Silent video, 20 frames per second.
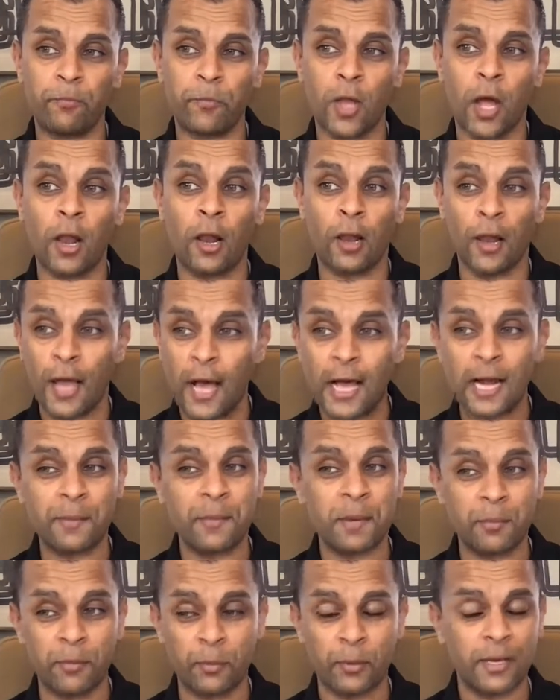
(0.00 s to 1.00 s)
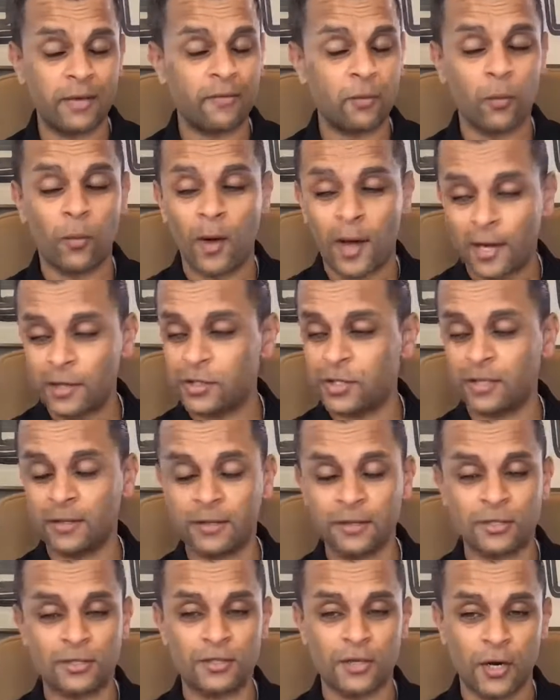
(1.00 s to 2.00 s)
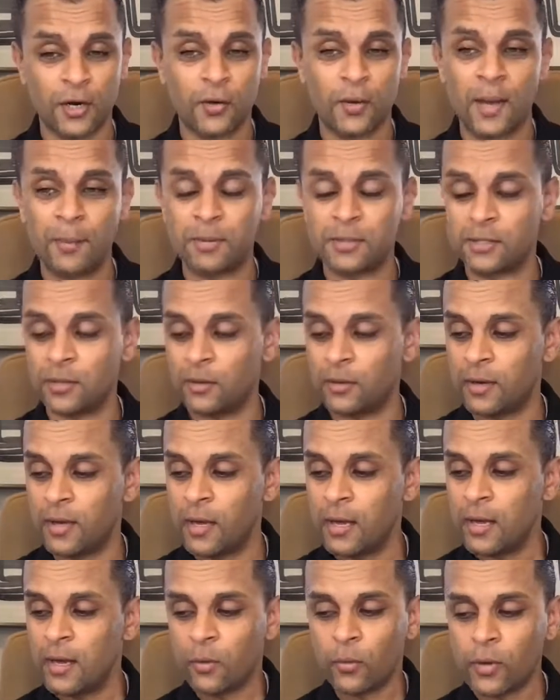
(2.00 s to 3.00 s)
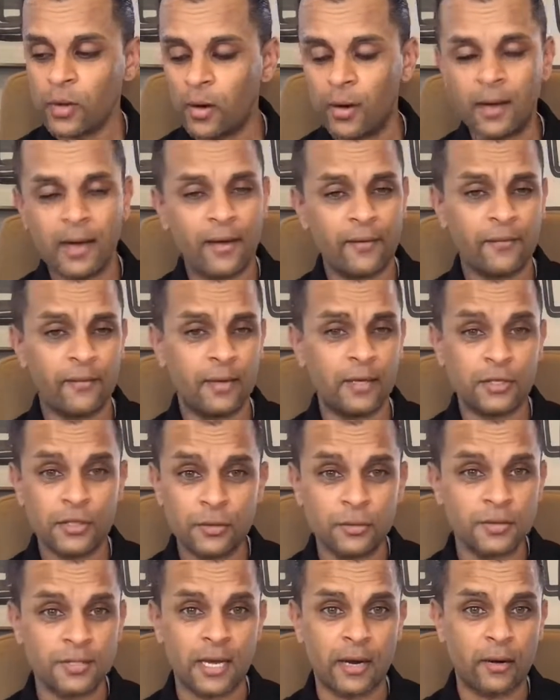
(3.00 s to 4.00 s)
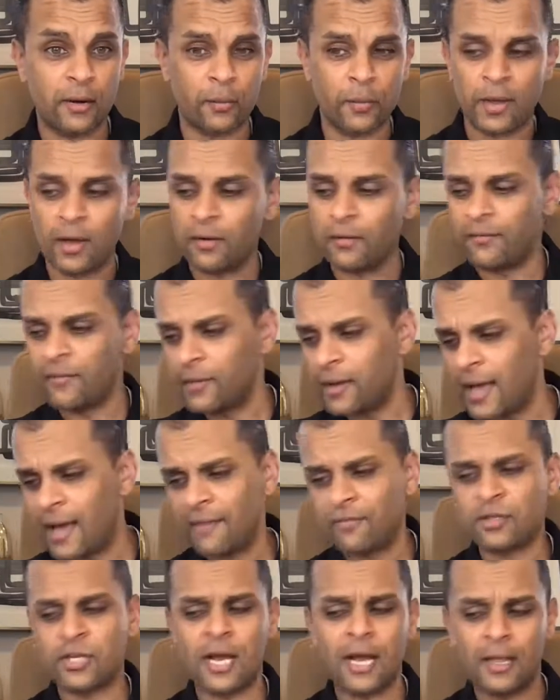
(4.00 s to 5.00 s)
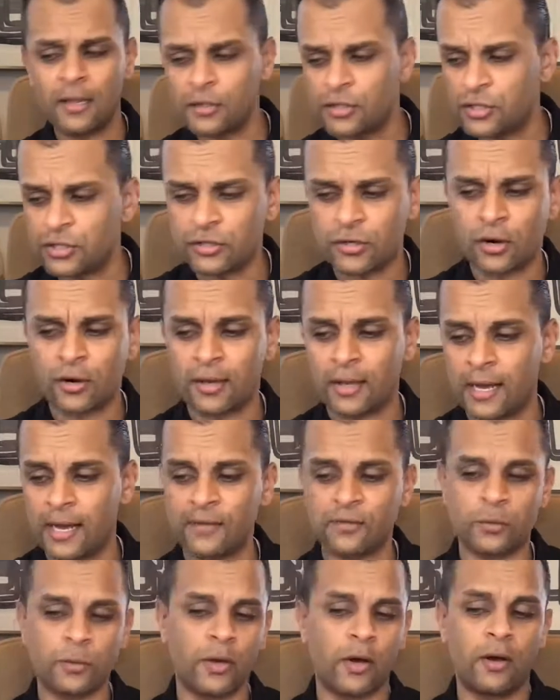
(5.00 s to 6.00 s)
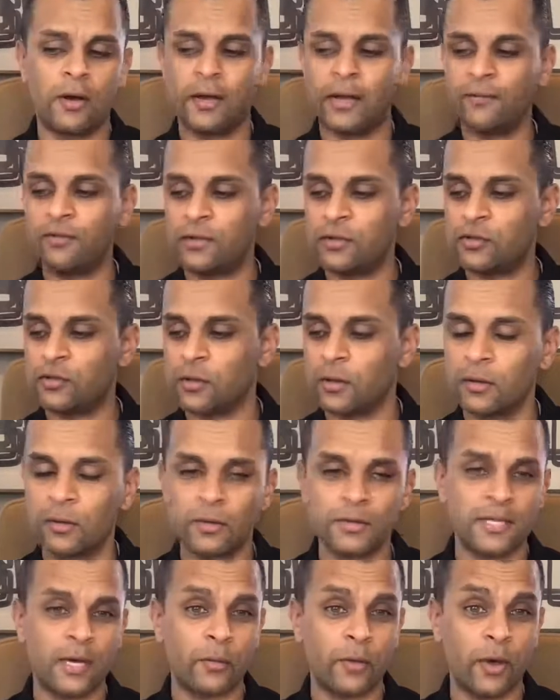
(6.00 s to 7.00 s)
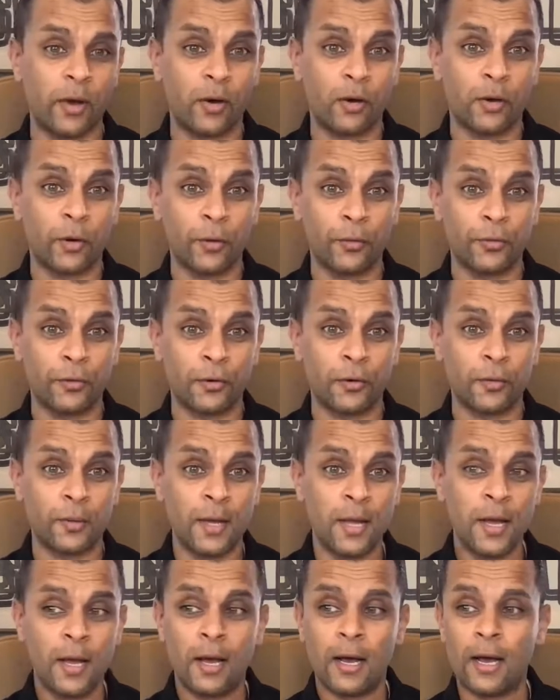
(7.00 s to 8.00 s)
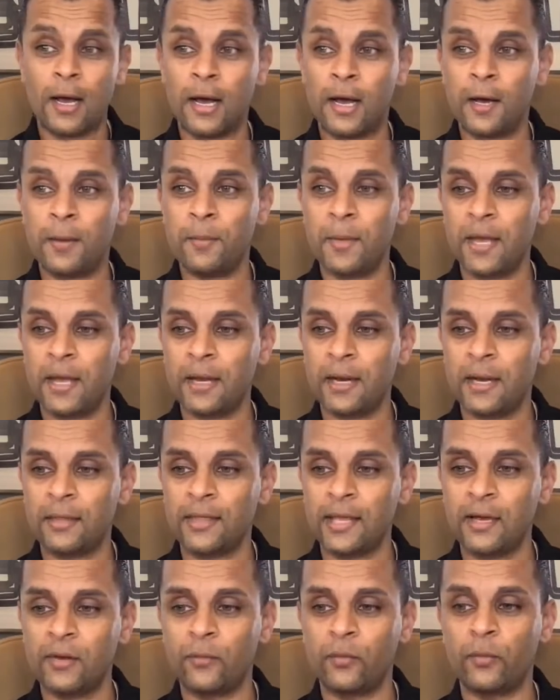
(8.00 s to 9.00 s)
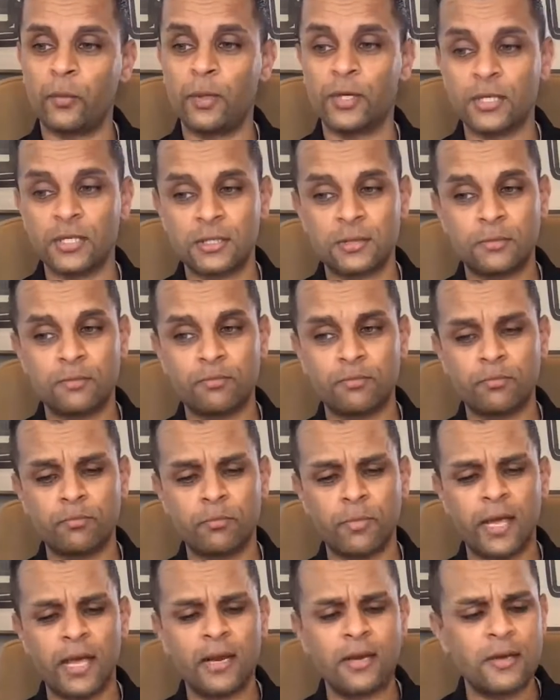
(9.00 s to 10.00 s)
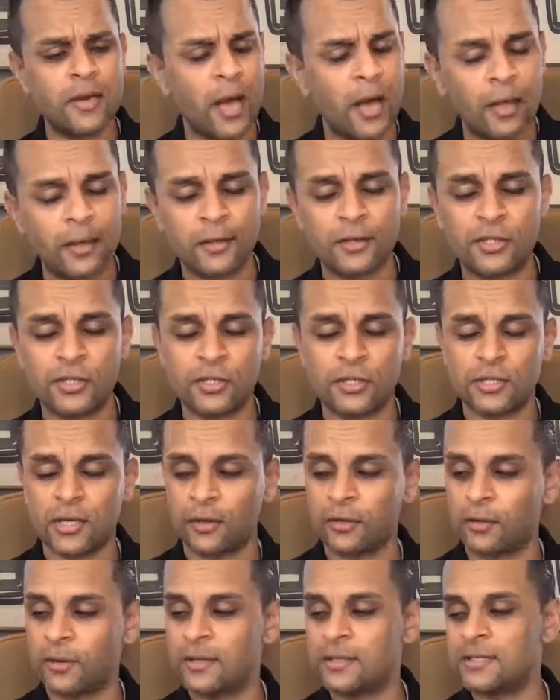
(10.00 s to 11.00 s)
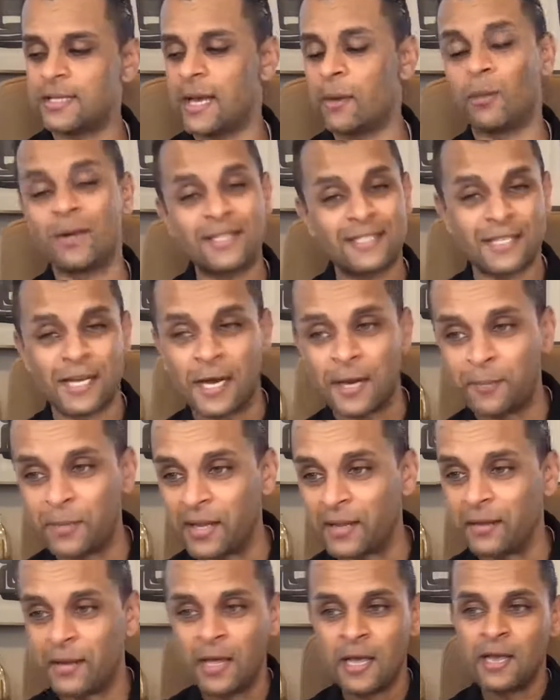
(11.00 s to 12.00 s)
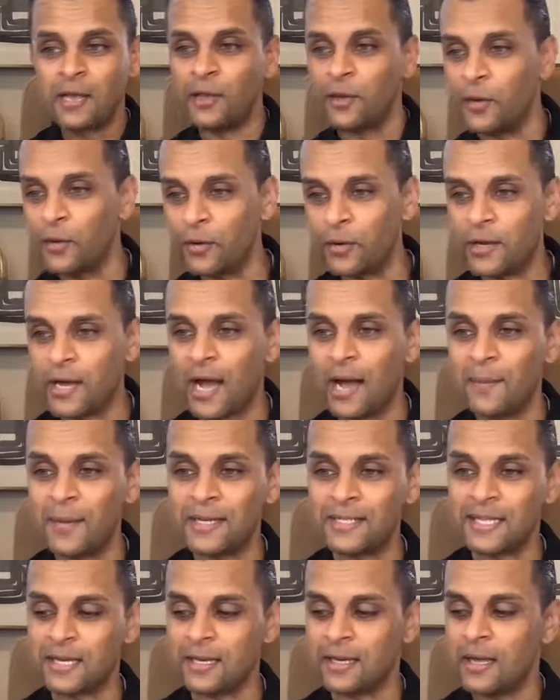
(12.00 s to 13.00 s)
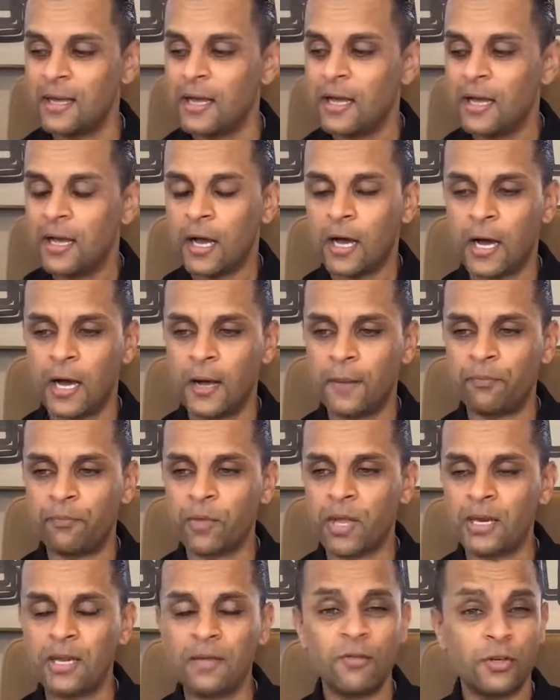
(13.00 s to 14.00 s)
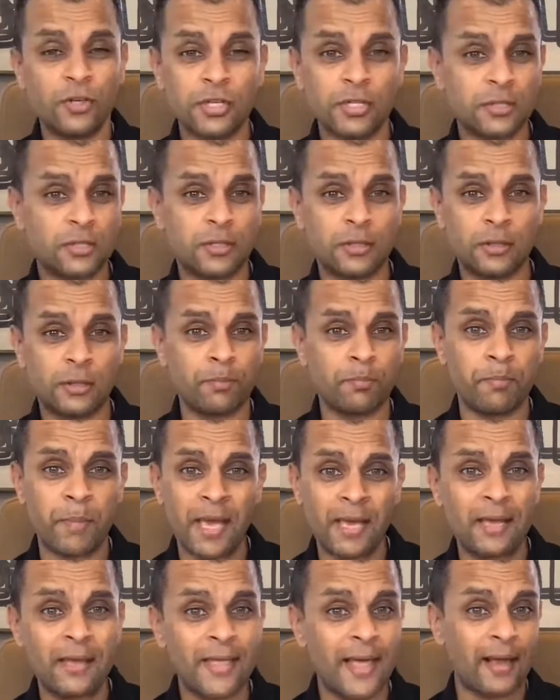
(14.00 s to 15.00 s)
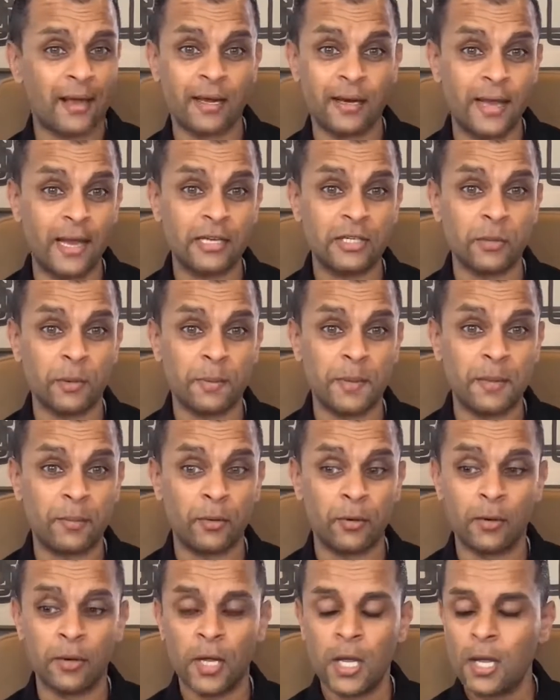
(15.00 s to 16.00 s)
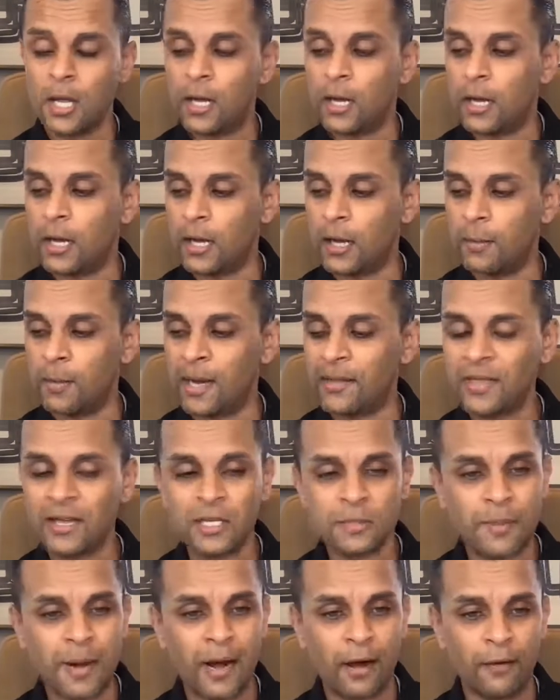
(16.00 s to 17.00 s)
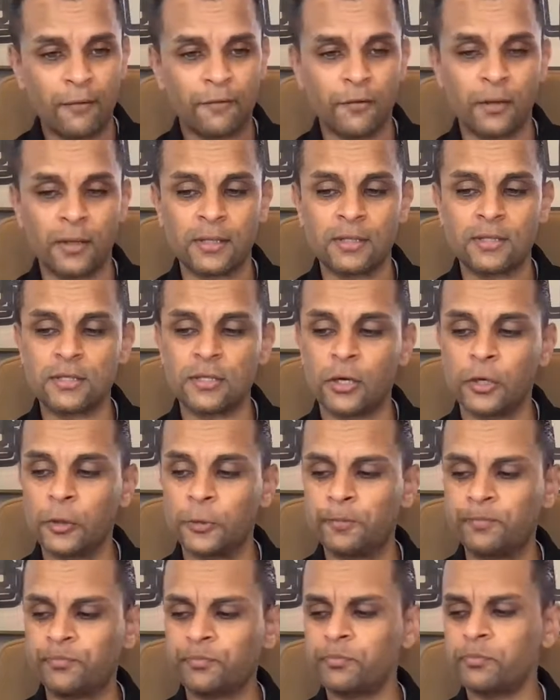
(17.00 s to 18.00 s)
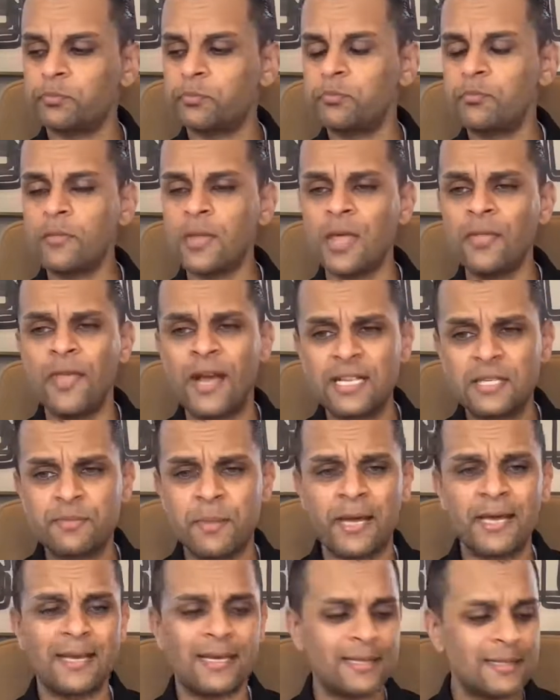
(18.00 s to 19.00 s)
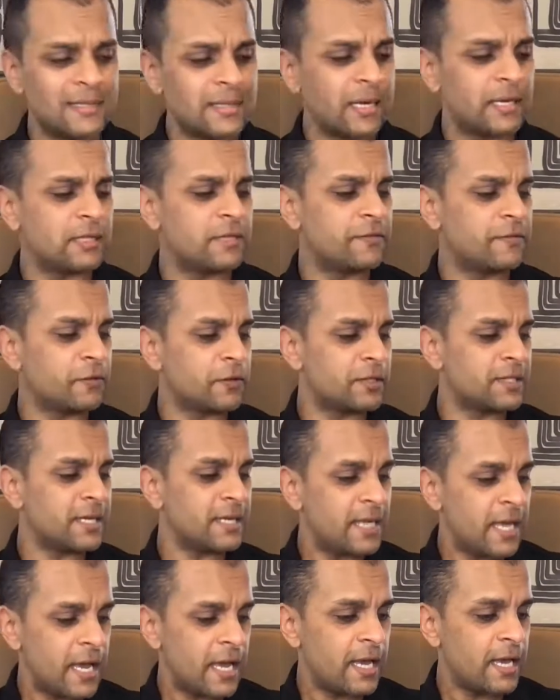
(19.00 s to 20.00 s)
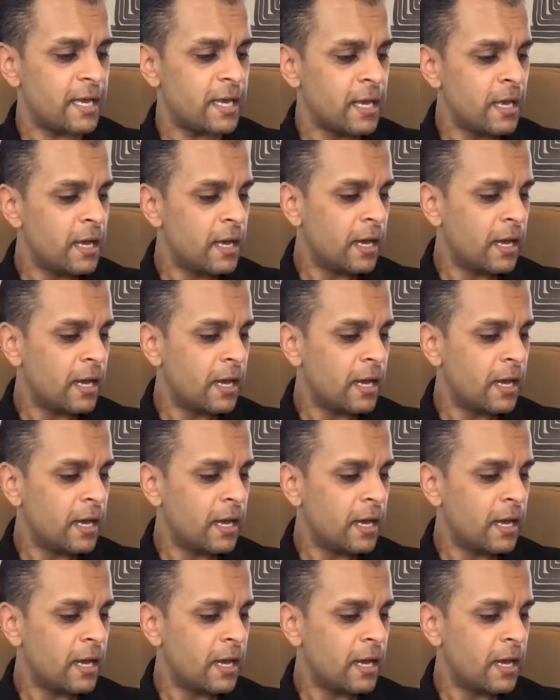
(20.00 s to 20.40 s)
a lot of people, even watching this show episode, we all have issues there. Right? We all have challenges in our lives. We all have these struggles that we all go through. And I think we just acknowledge each other and say what's up, and you commenting, and even just making that connection with people, I think it's powerful. And so that's my insights for today.